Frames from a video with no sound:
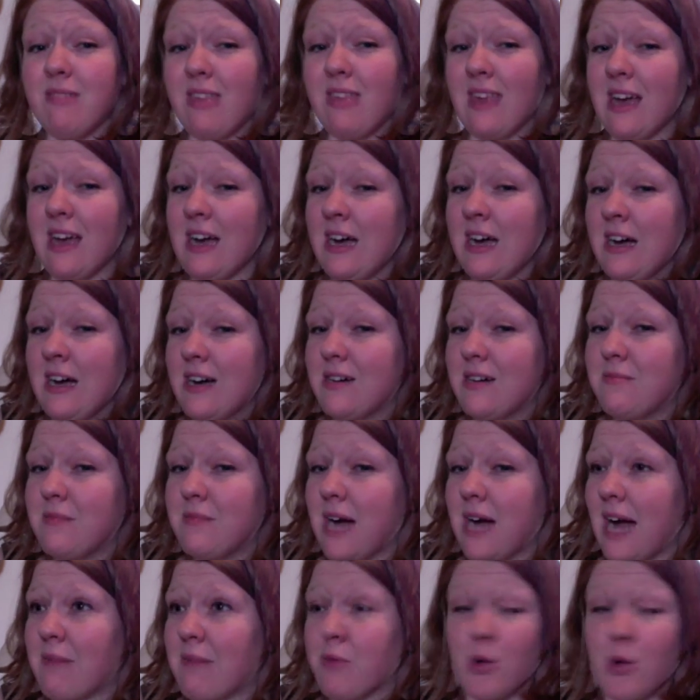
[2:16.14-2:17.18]

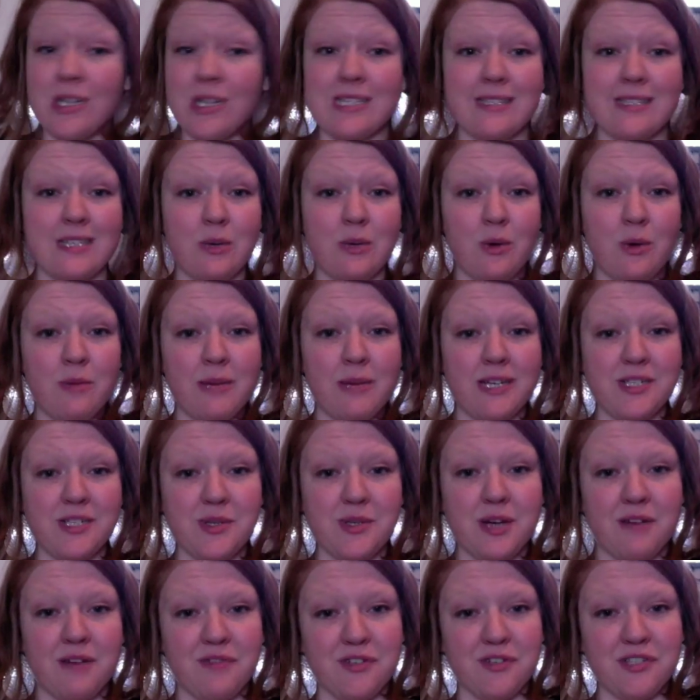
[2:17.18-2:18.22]
I'm going to see One Man, Two
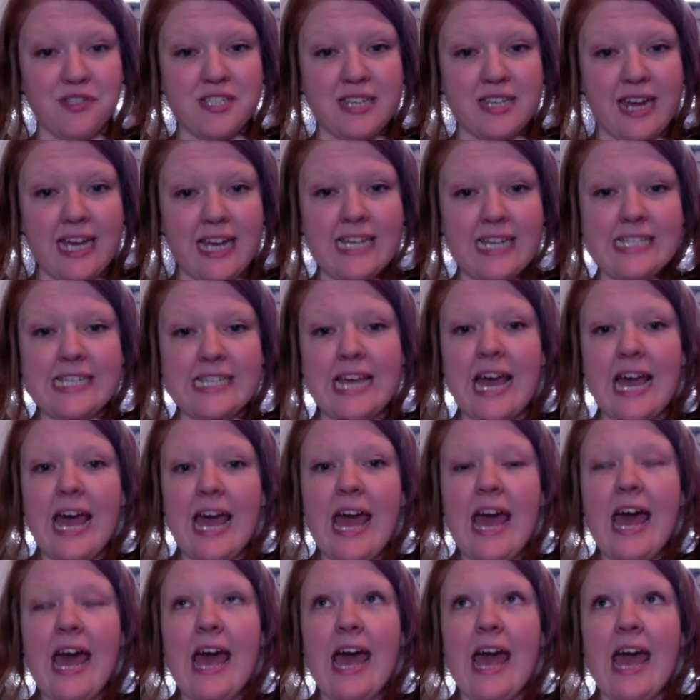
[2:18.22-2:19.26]
Governors tonight.
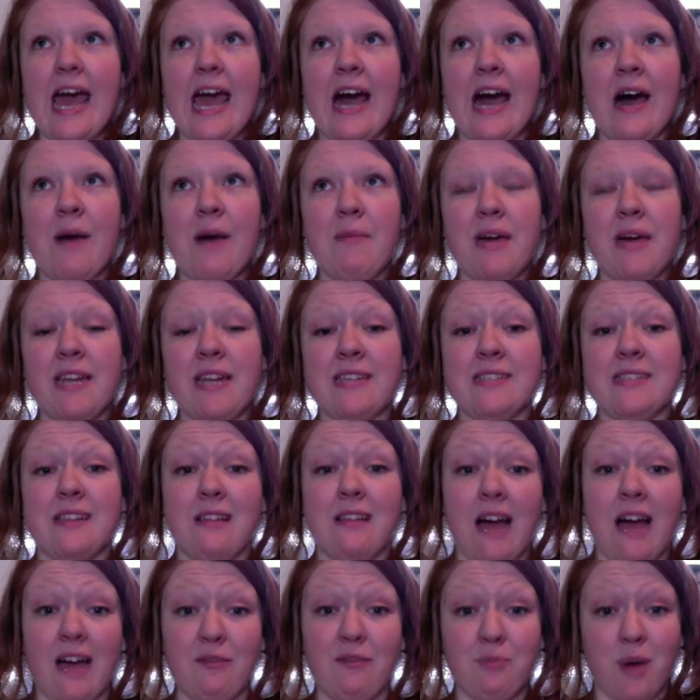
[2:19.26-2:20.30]
And it's a
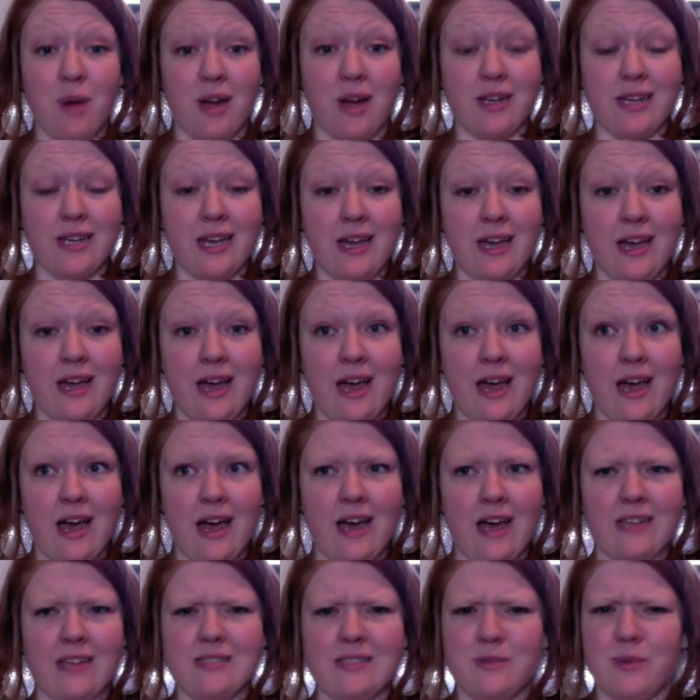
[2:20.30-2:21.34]
live broadcast,
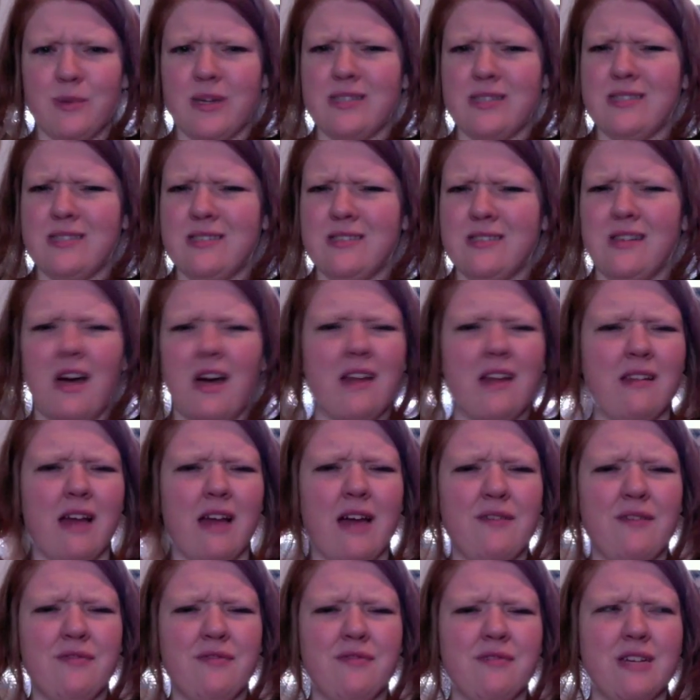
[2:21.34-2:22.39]
but it's not
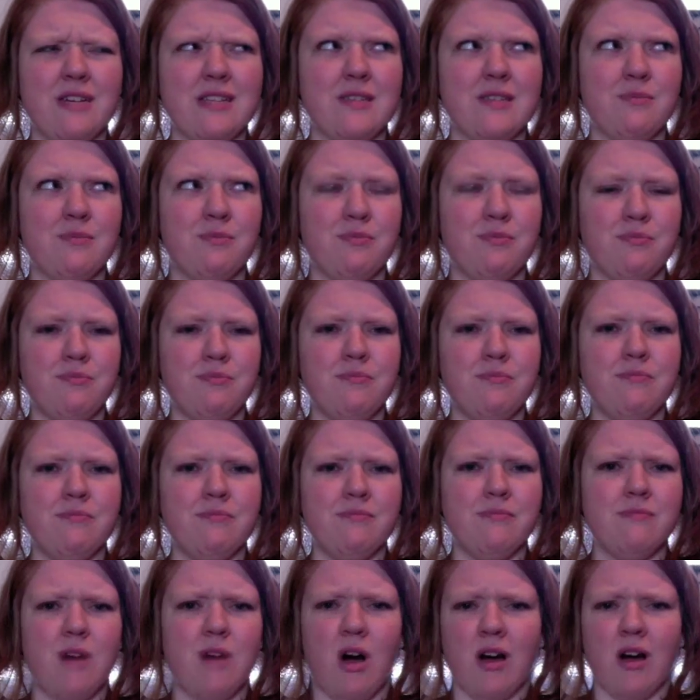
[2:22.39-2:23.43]
live. It's an
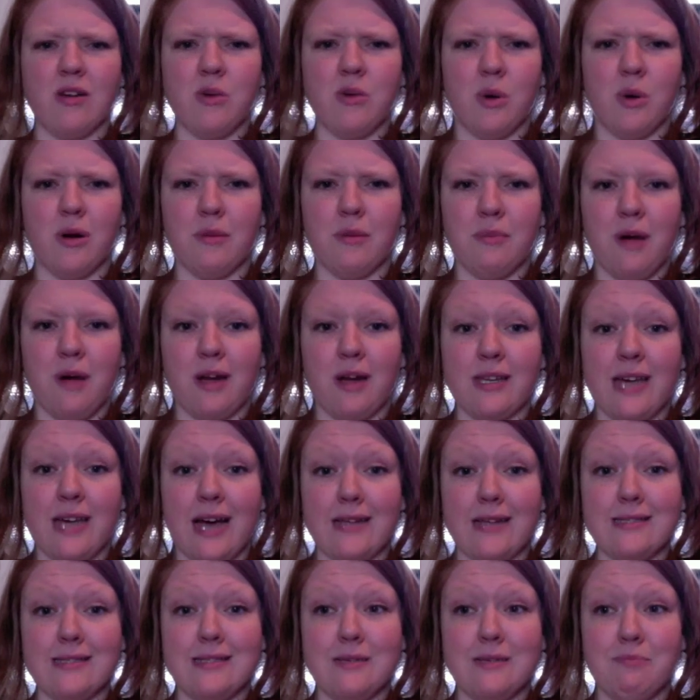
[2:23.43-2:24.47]
encore
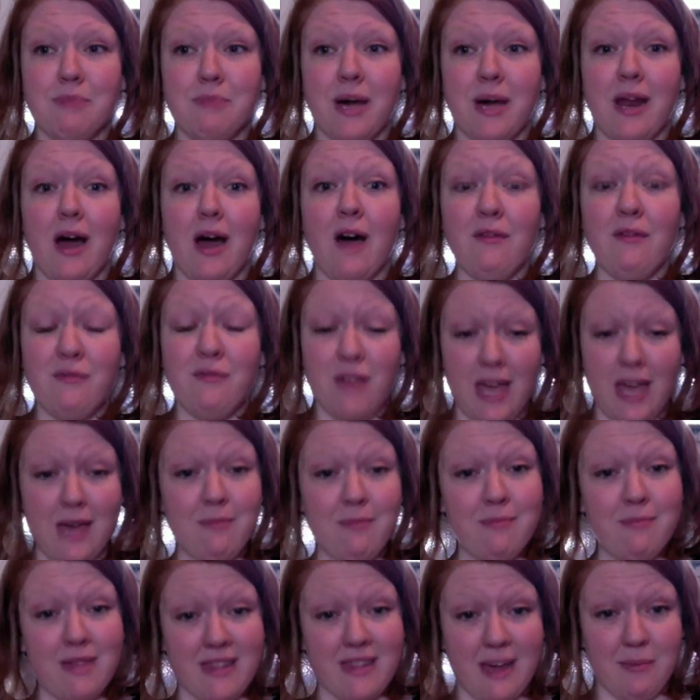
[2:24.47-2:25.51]
broadcast, but of
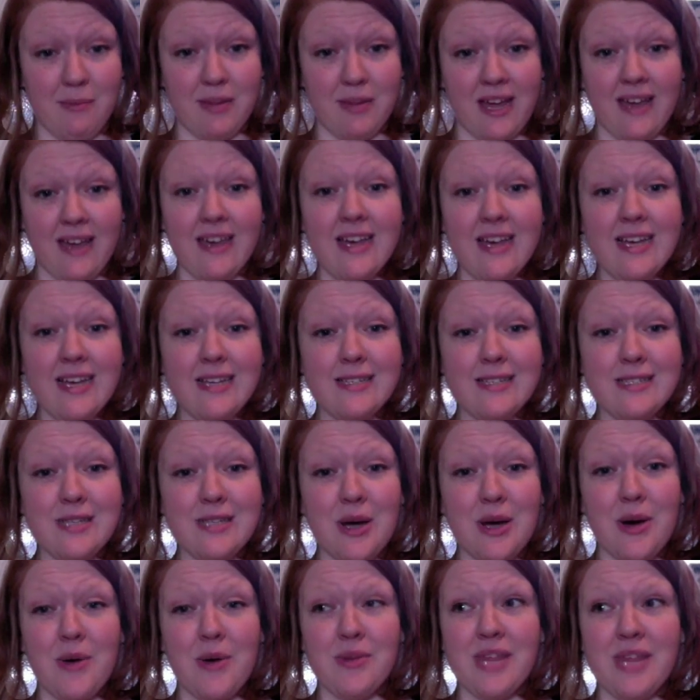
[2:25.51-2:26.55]
him in that play.
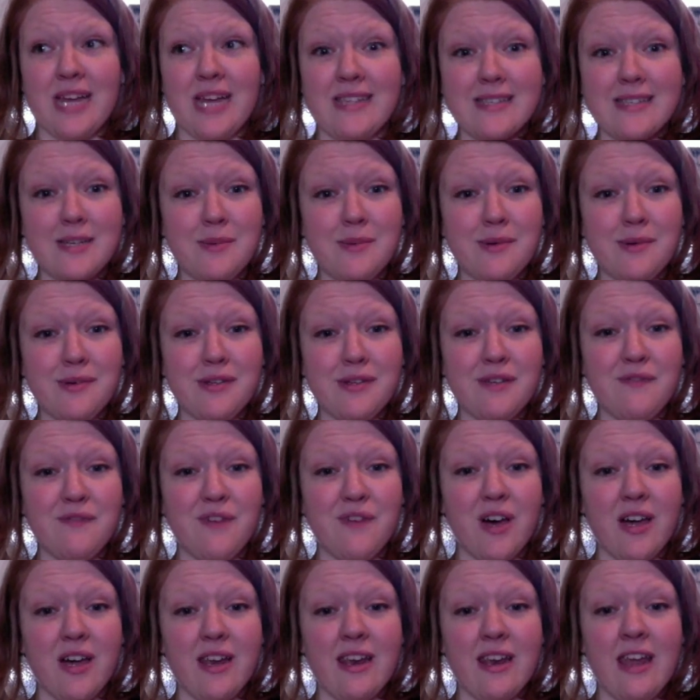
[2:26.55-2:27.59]
So that's going to be really
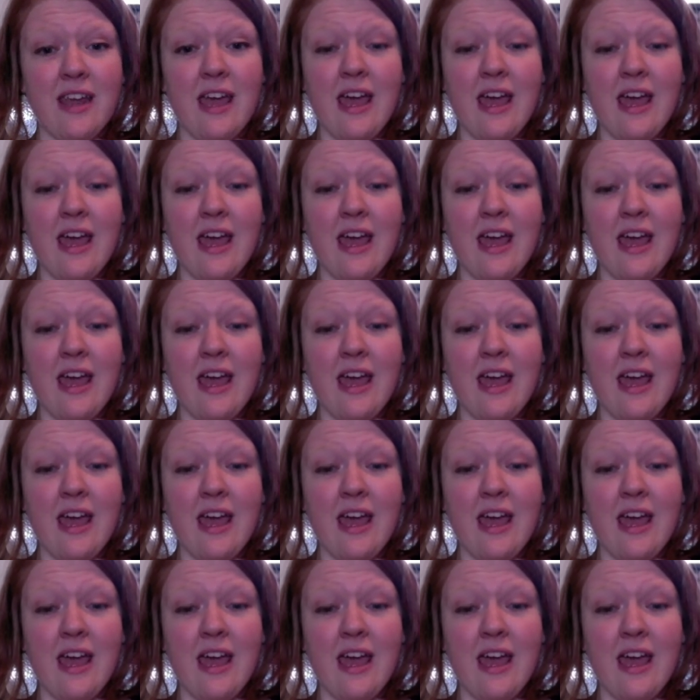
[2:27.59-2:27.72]
fun.